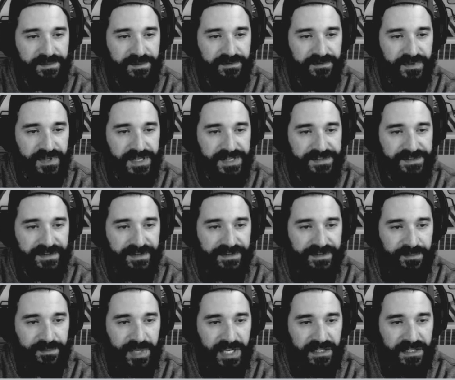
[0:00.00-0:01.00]
before I start
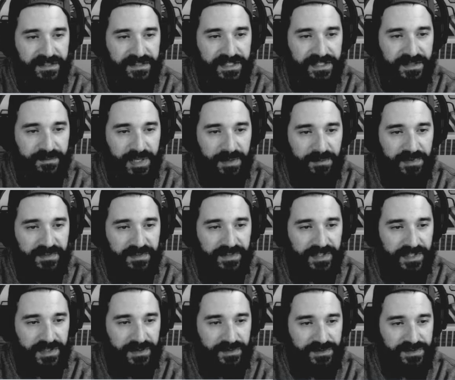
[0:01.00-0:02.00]
the painting, and maybe
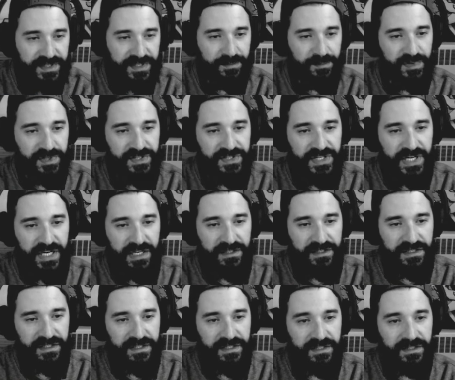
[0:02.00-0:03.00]
even using a
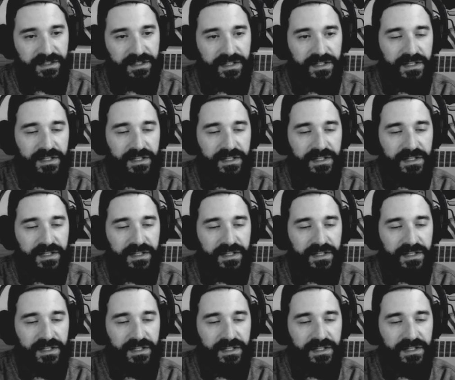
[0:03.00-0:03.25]
projector.